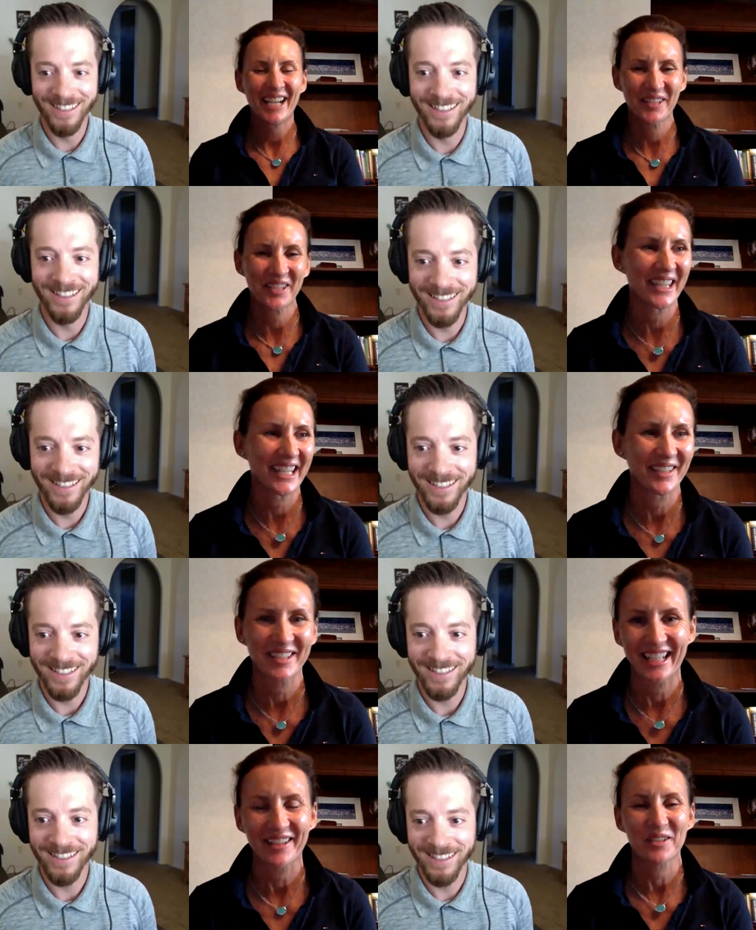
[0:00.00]
Speaker 1: I'm sure they could
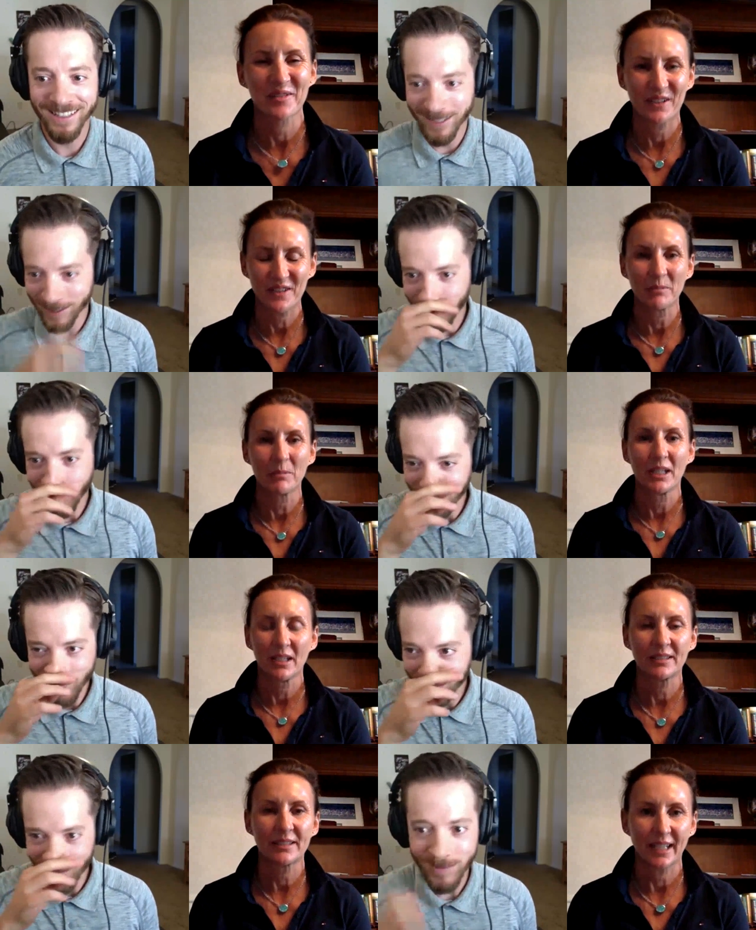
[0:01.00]
take those 15
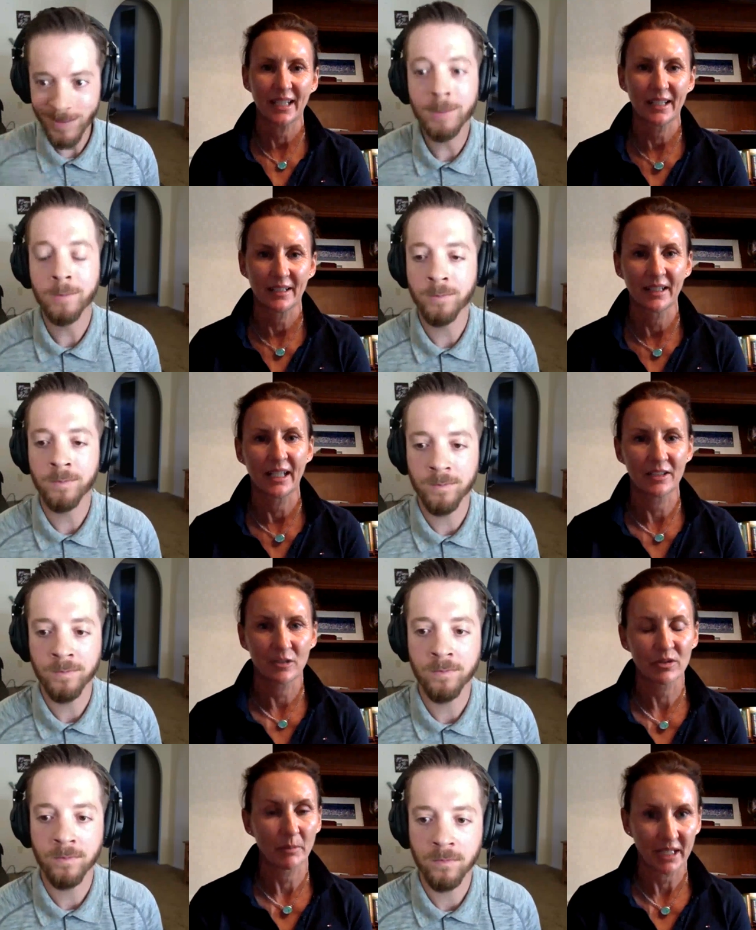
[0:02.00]
minutes and and
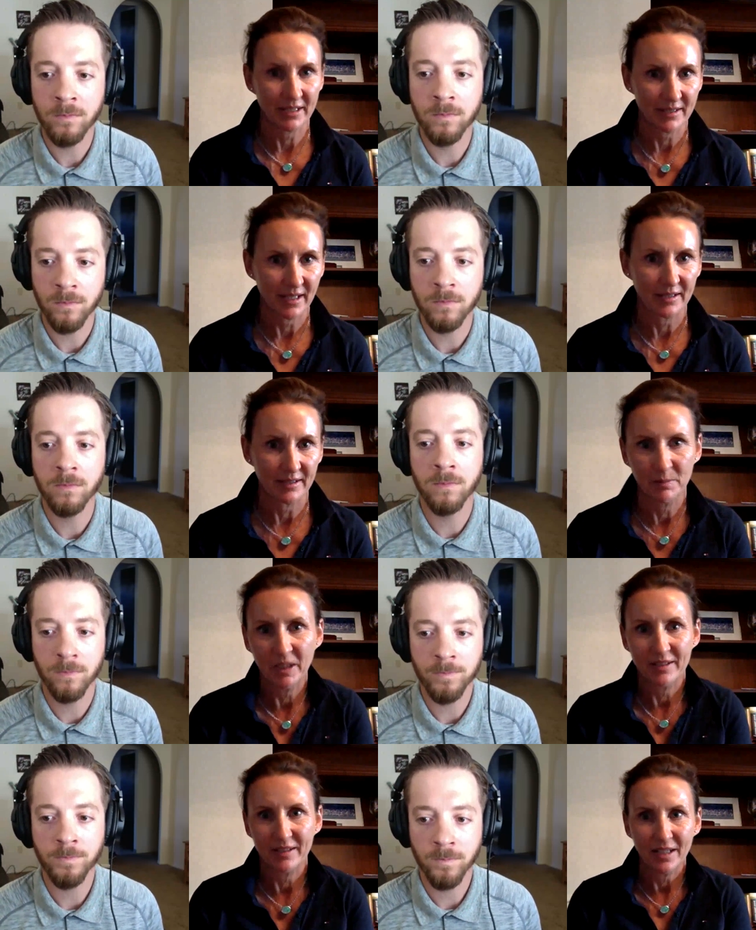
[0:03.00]
do some exercises
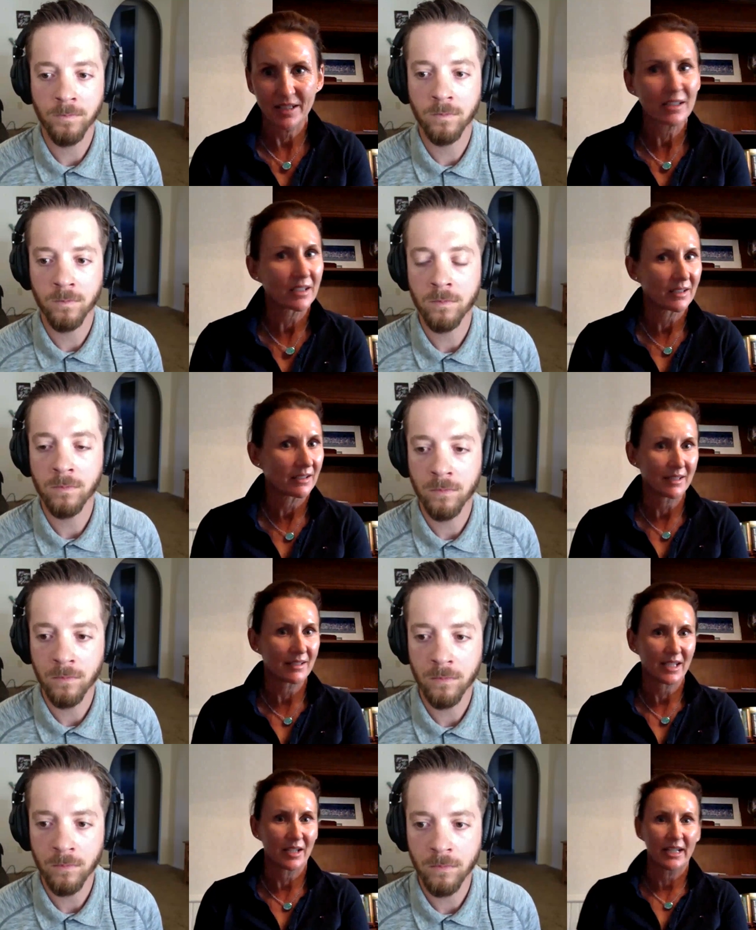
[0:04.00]
because it doesn't
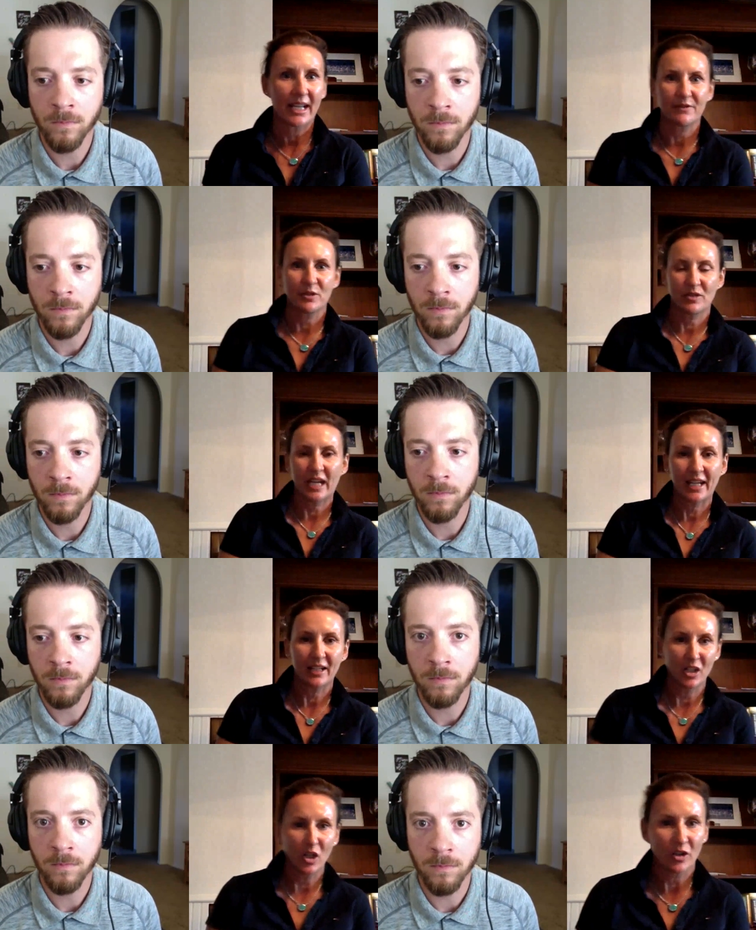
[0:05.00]
necessarily have to take
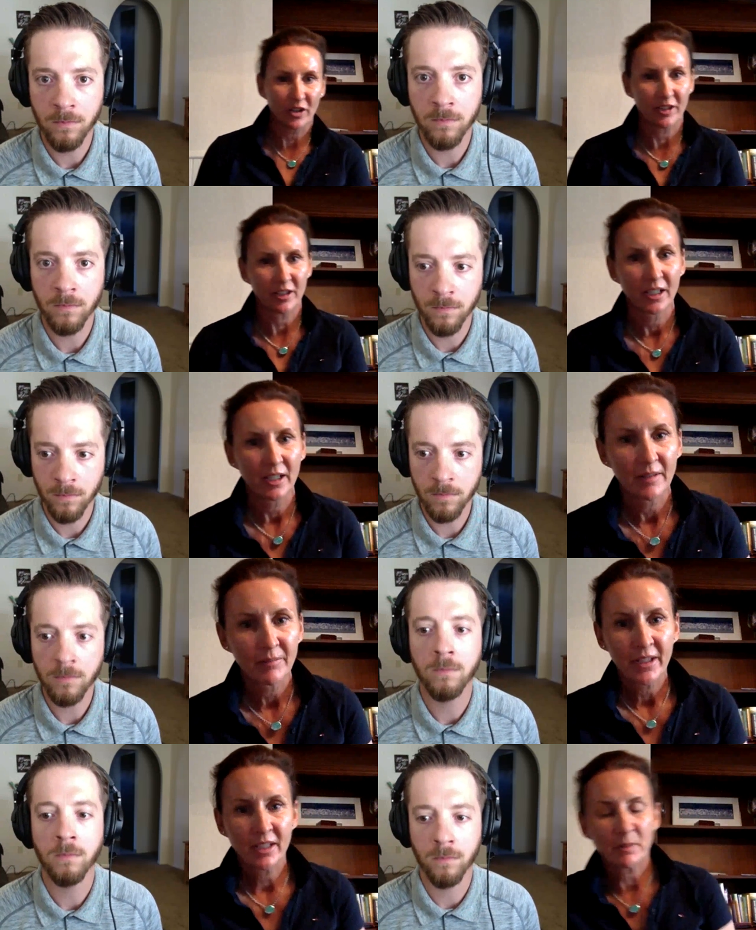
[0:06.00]
longer
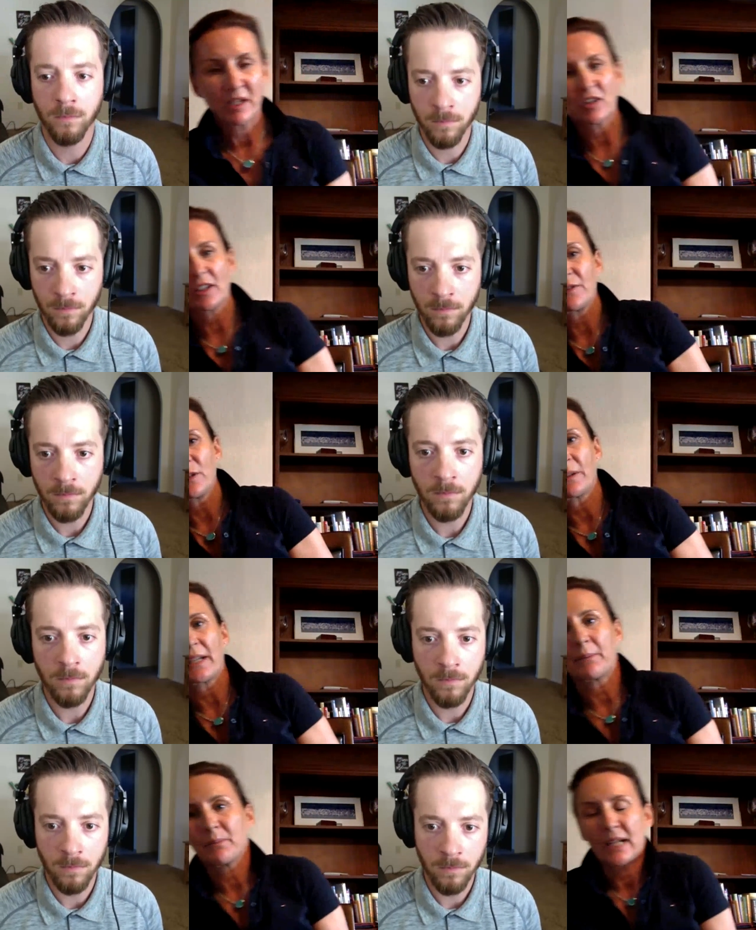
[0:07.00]
especially if you
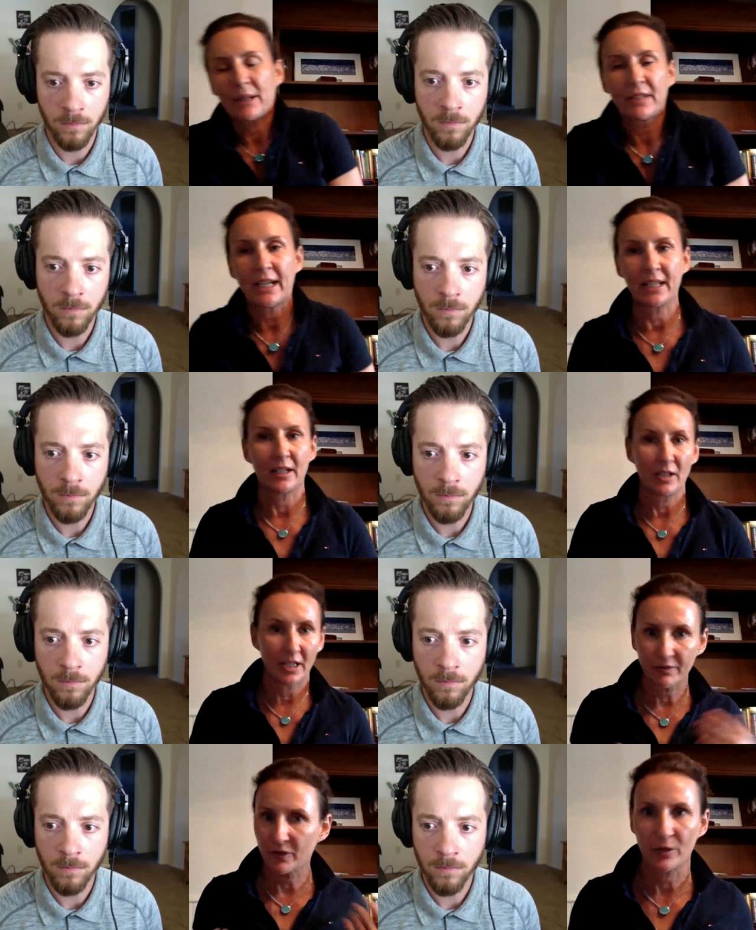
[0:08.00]
I'm I'm riding a lot
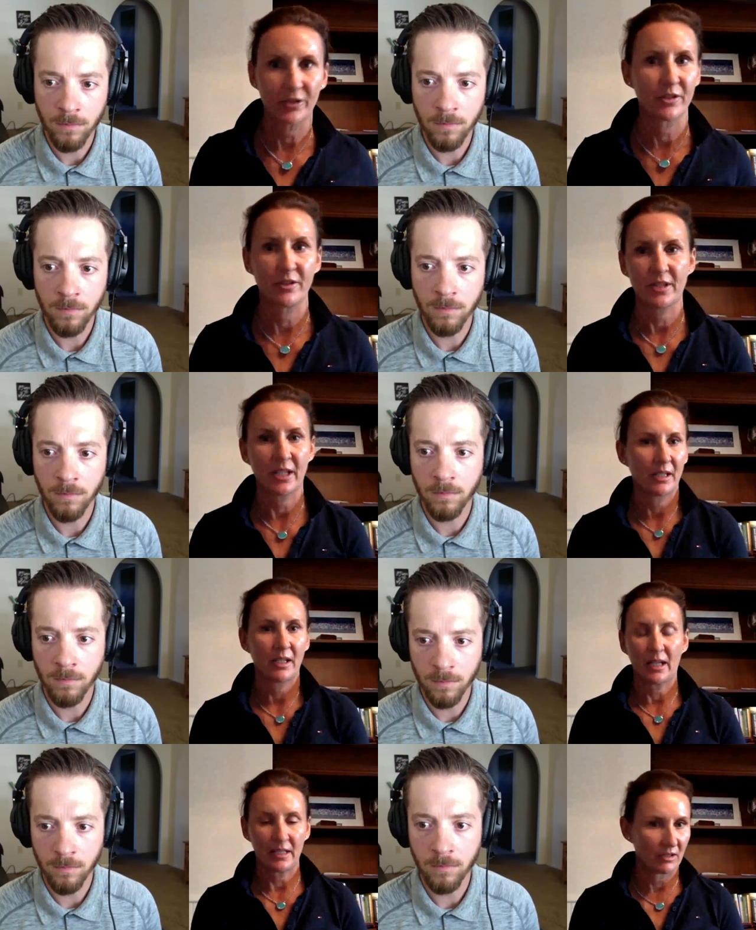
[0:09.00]
of horses. I
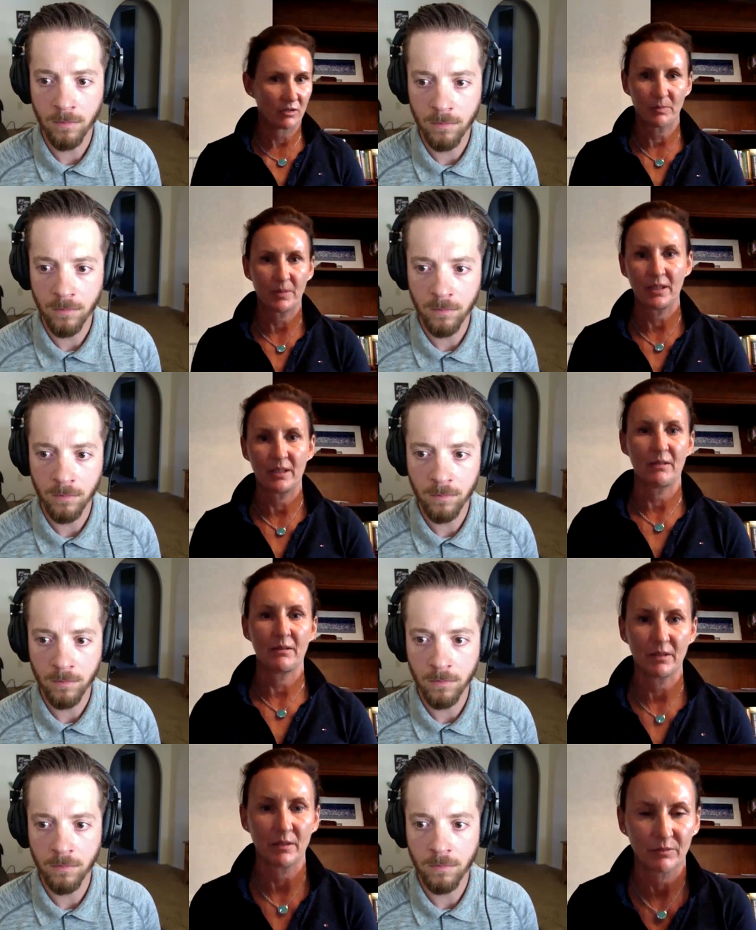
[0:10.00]
I need to be,
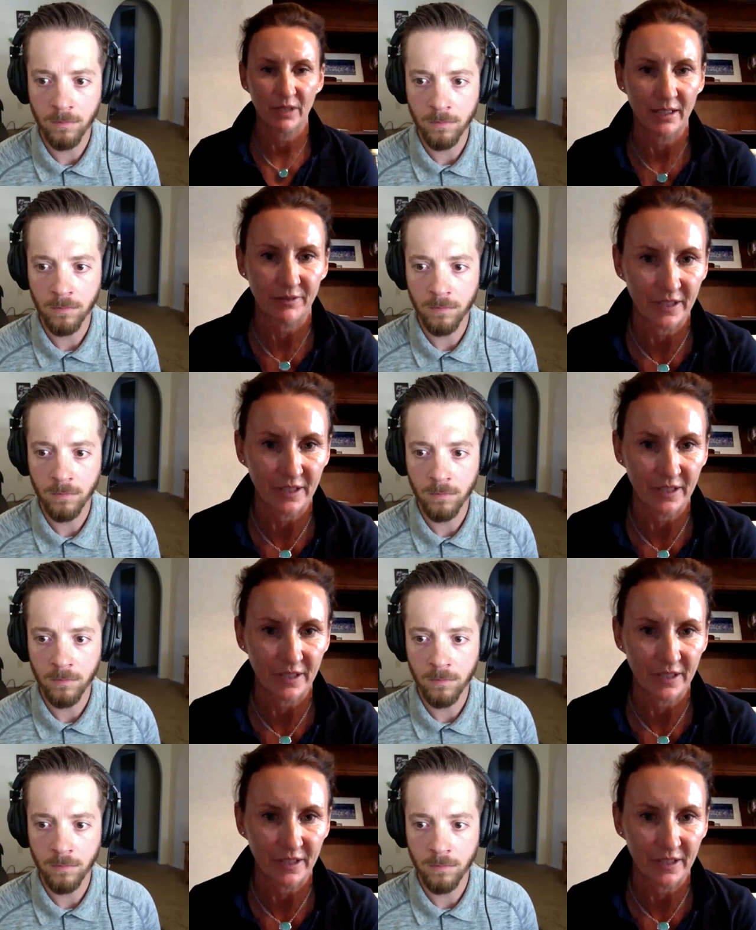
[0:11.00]
you know, really